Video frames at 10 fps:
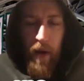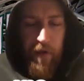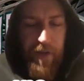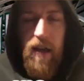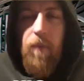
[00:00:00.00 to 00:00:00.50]

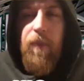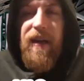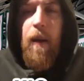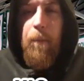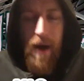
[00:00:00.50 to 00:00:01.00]
if they can be,
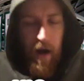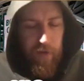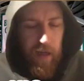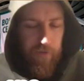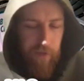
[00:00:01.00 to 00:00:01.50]
I
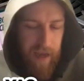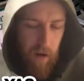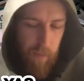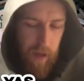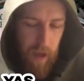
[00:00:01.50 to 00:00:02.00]
think if they
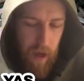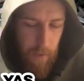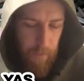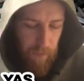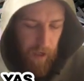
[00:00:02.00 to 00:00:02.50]

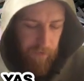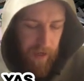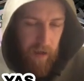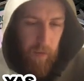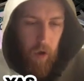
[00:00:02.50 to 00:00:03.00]

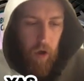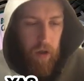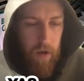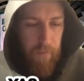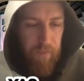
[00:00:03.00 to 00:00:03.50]
could look,
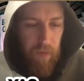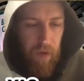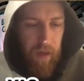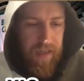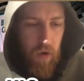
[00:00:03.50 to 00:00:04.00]

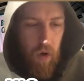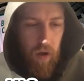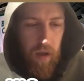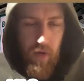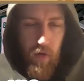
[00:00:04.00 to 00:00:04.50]
he's not
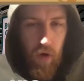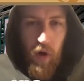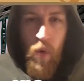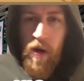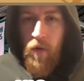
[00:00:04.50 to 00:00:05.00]
going
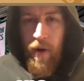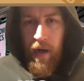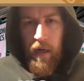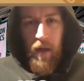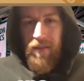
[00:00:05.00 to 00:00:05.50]
to win a
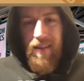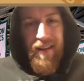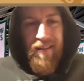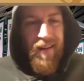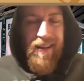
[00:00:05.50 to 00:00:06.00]
ring
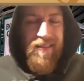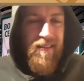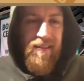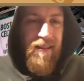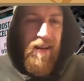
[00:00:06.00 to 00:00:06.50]
unless
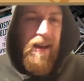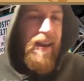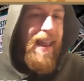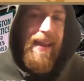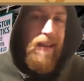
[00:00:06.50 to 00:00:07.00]
it's a
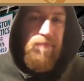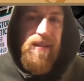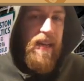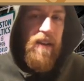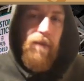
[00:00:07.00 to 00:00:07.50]
late
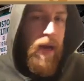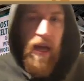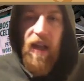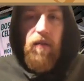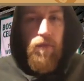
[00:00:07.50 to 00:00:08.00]
sixth
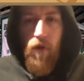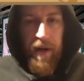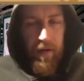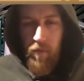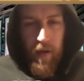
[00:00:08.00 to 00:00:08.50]
man
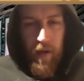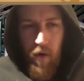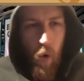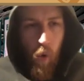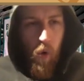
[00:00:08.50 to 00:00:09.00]
ring.
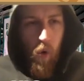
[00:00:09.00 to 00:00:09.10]
Cool.